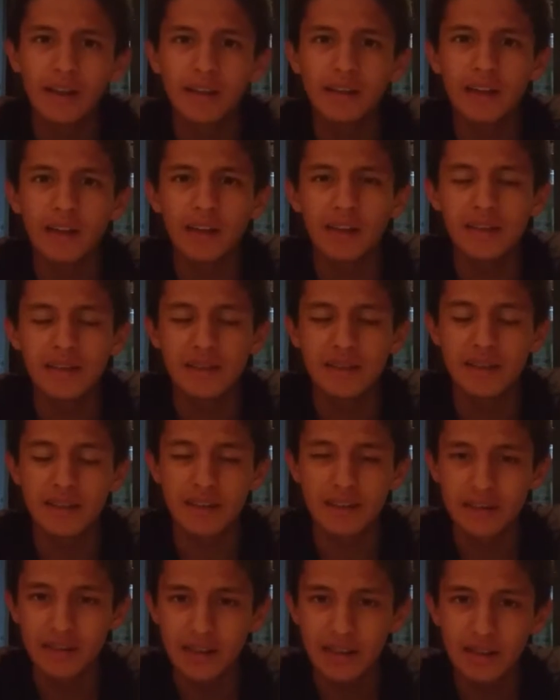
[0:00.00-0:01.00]
That is
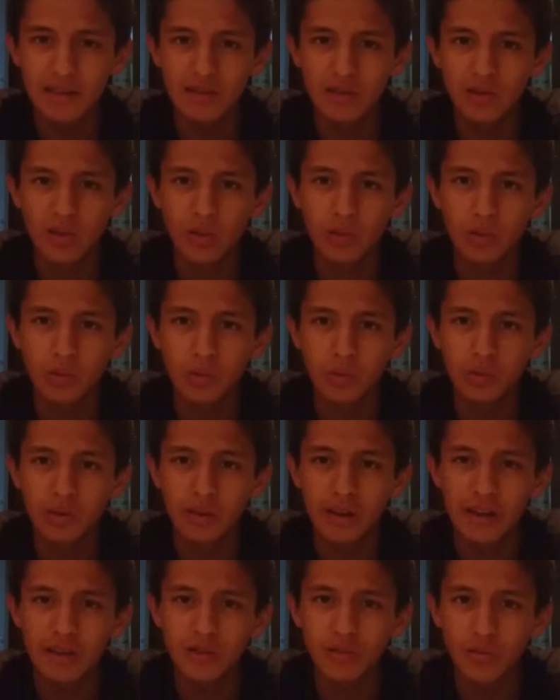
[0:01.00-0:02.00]
16. So
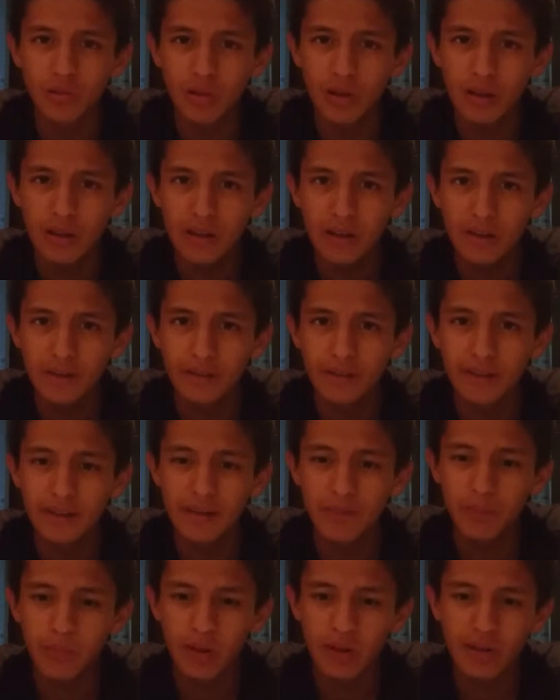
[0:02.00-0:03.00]
the
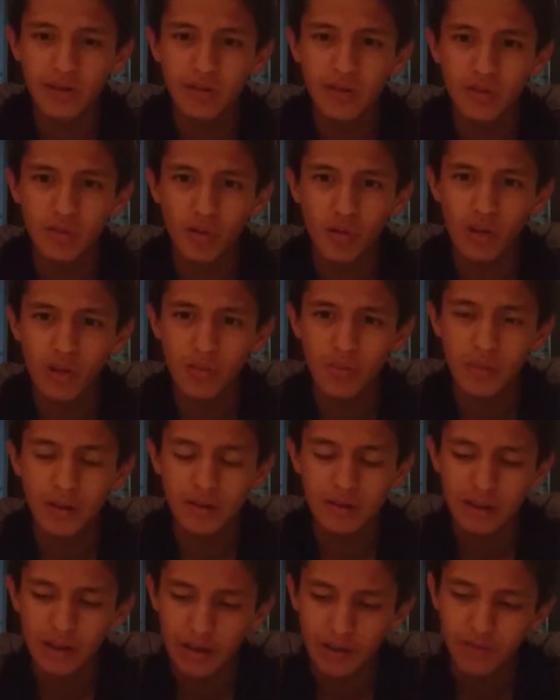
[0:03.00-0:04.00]
Punnett square
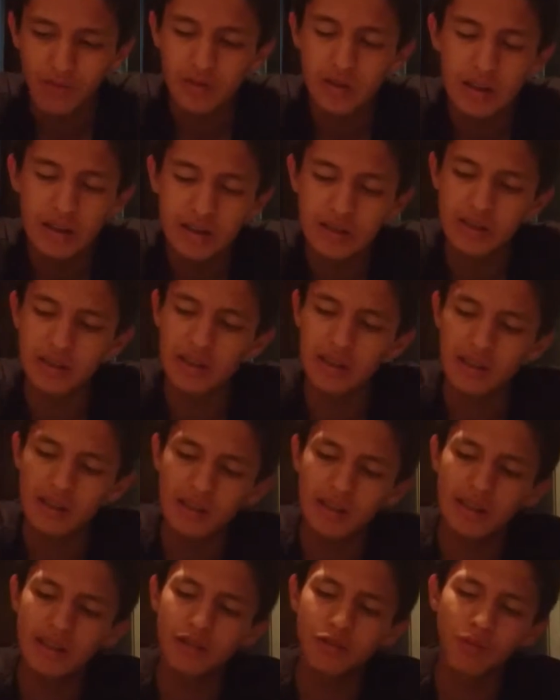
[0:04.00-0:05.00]
must have
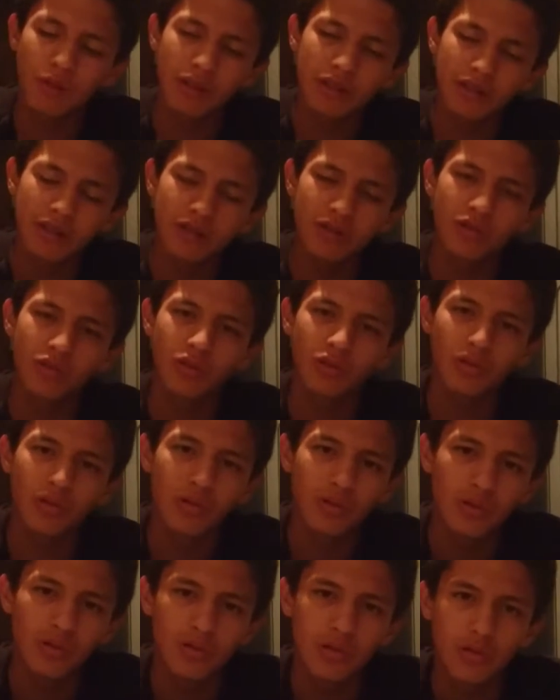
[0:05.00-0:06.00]
16 spaces
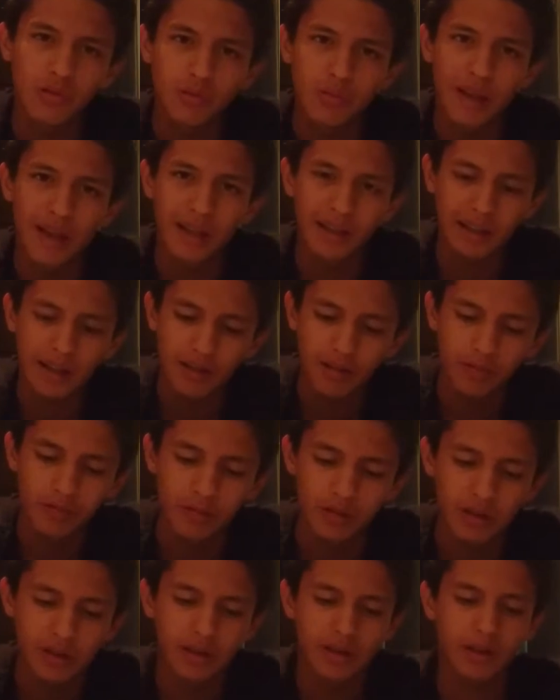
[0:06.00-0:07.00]
to blank
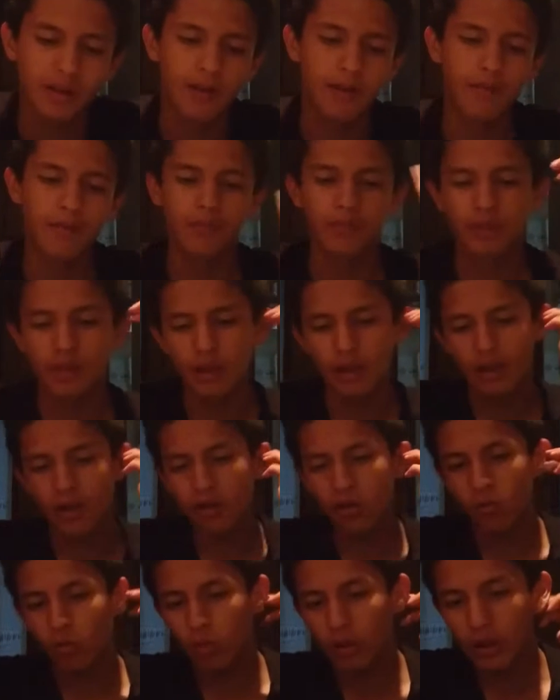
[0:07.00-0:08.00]
out.
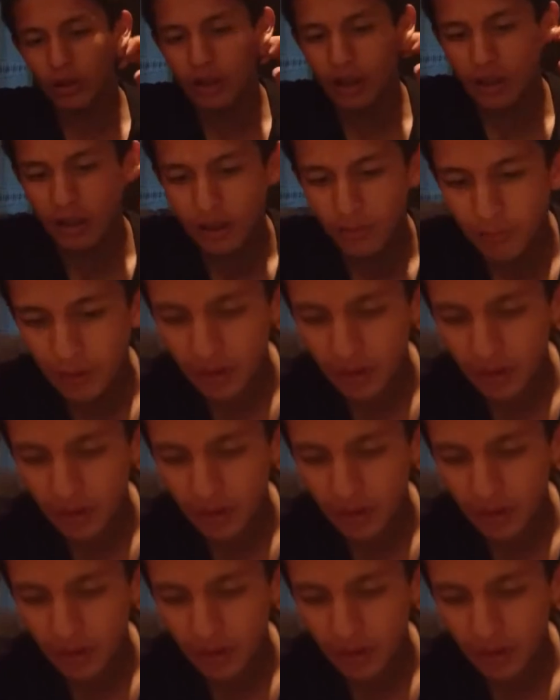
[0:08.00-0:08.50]
We gotta